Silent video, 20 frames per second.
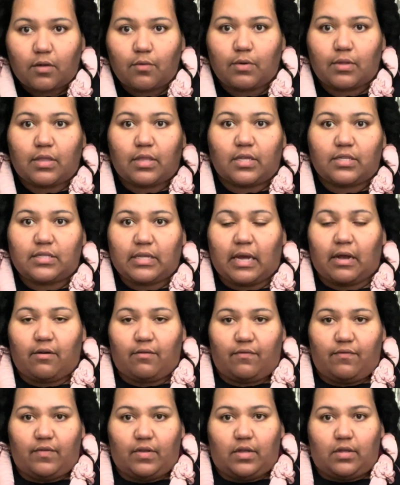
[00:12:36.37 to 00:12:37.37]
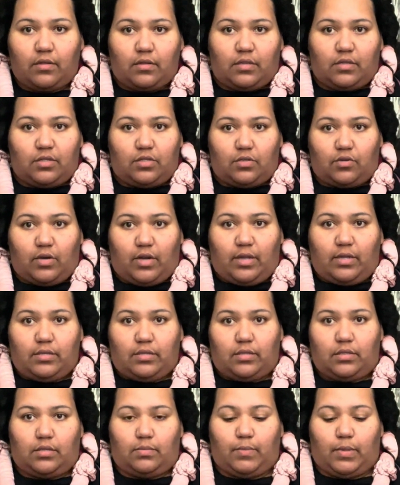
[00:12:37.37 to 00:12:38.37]
with this outfit, this
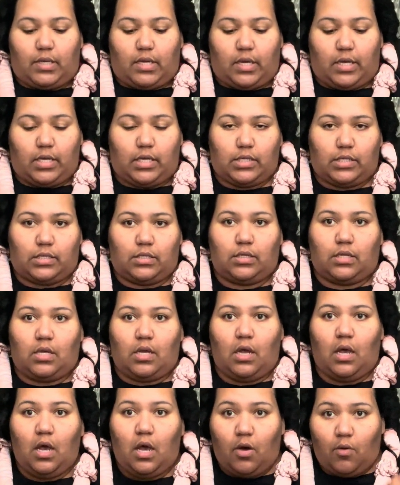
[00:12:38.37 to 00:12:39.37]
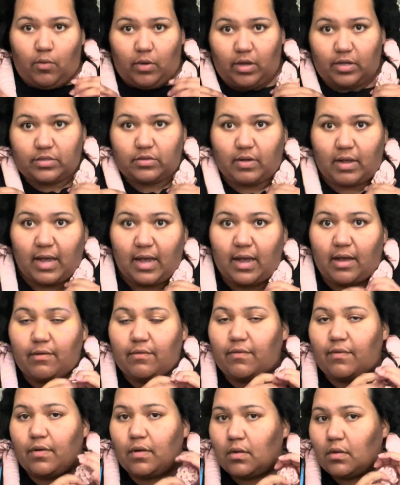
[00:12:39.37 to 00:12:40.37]
dress, because we also have
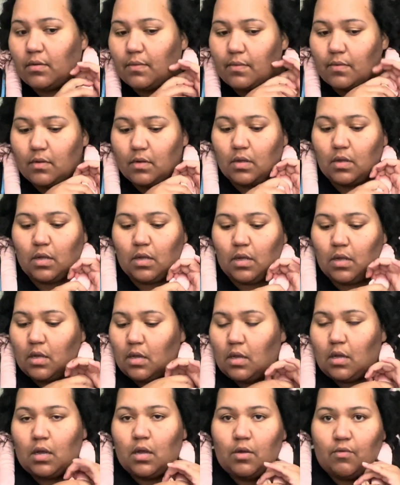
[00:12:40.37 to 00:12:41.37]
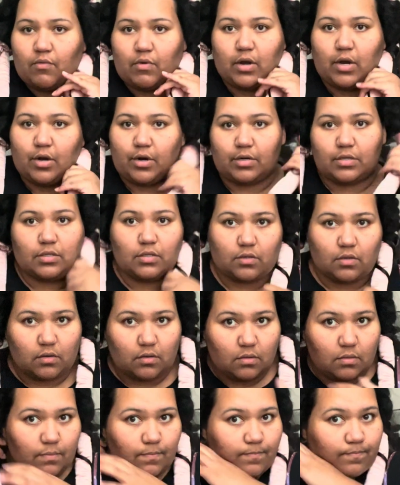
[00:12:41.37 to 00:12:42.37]
rehearsal,
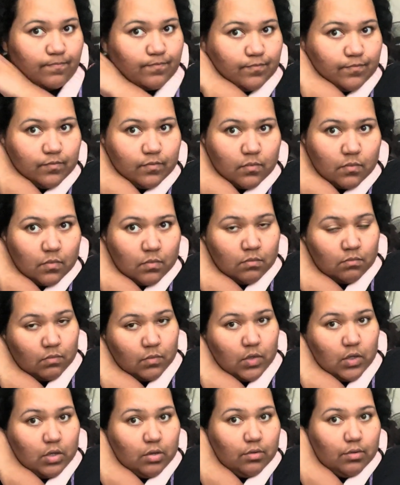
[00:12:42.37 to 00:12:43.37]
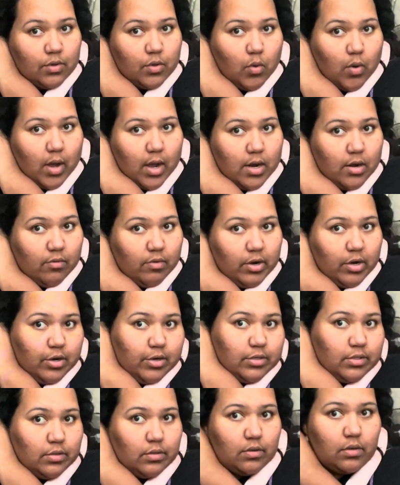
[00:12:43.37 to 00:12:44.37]
youth choir
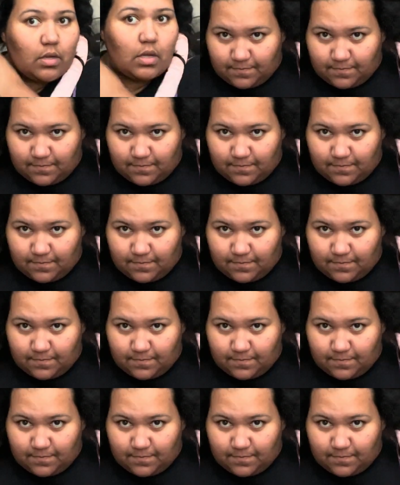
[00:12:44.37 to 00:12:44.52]
rehearsal.